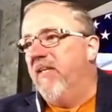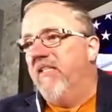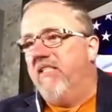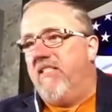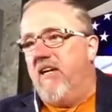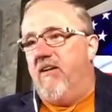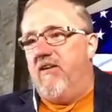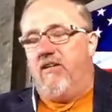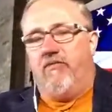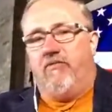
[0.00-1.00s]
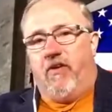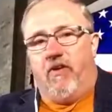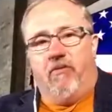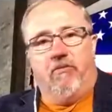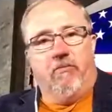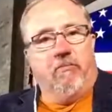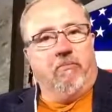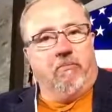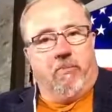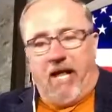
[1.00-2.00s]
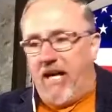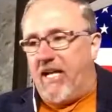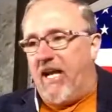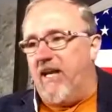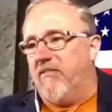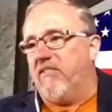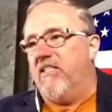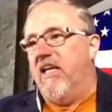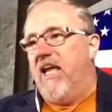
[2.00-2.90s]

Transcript: cellular phone blackouts,